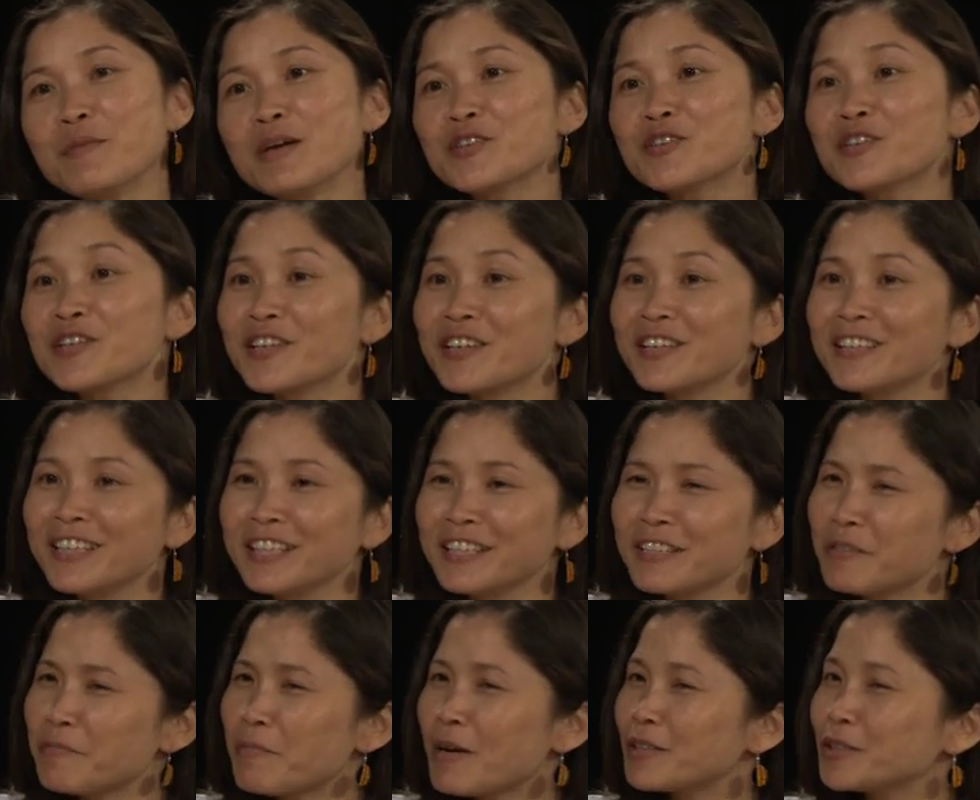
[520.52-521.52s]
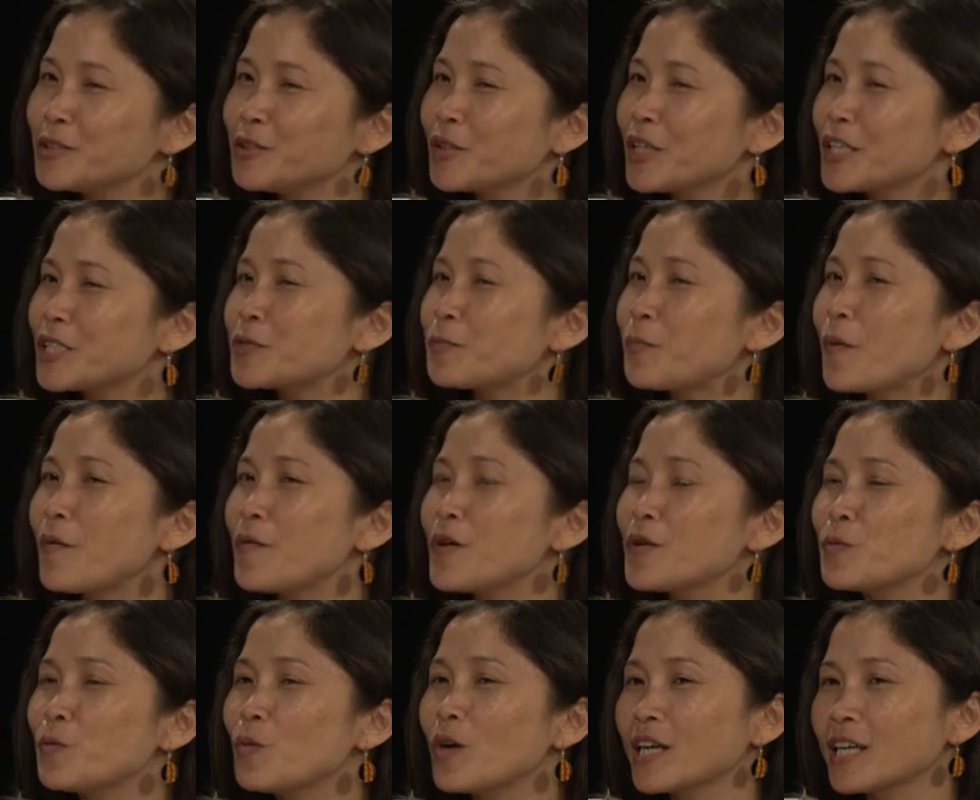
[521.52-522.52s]
mentioned earlier about your
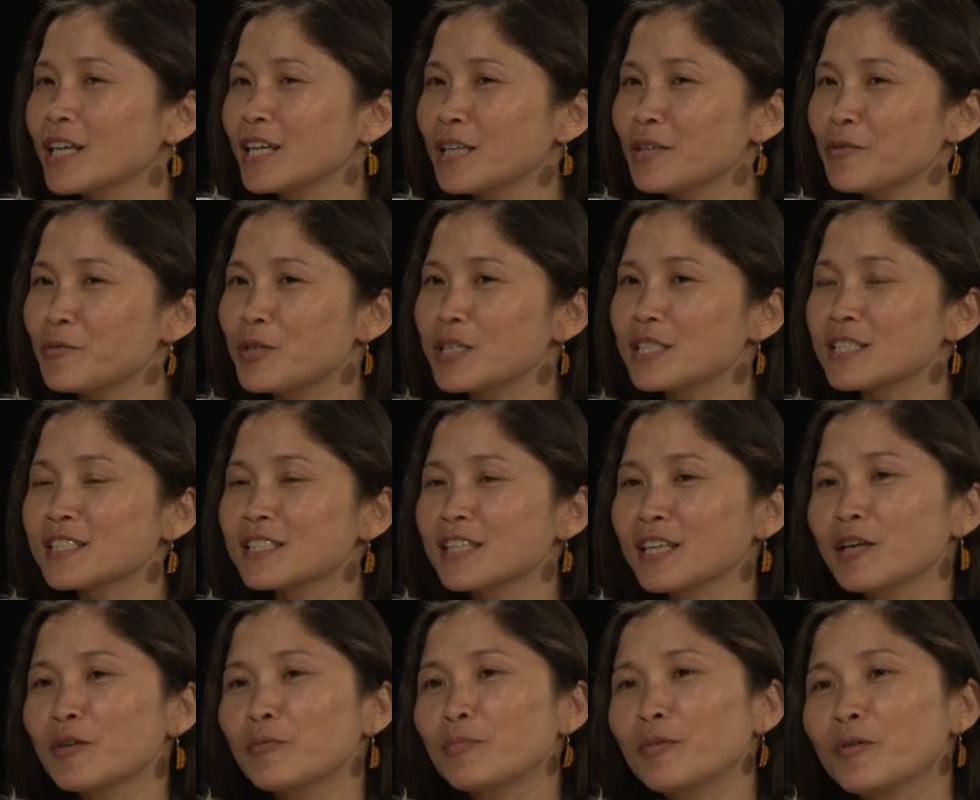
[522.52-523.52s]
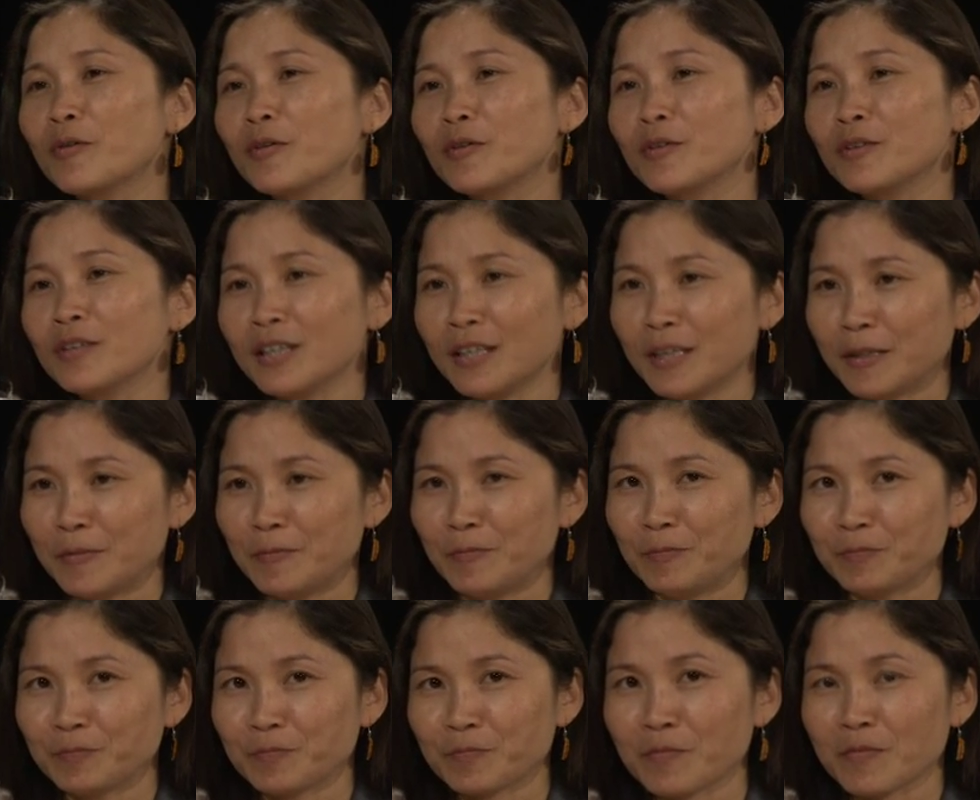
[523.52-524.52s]
experience working with Singapore,
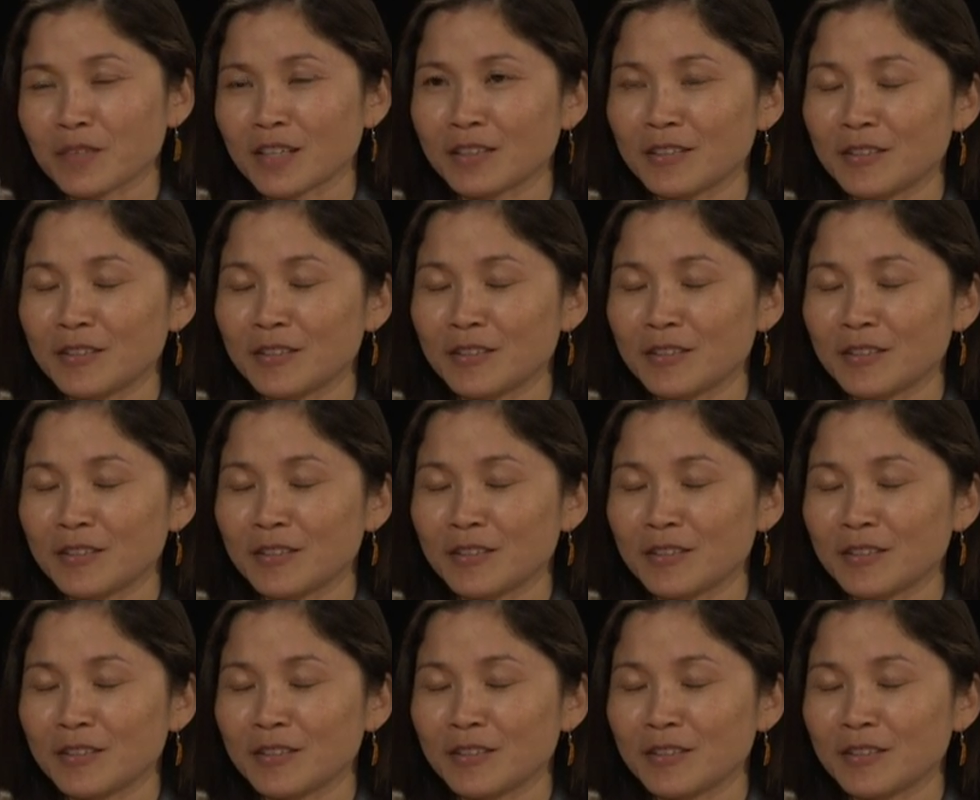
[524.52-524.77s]
and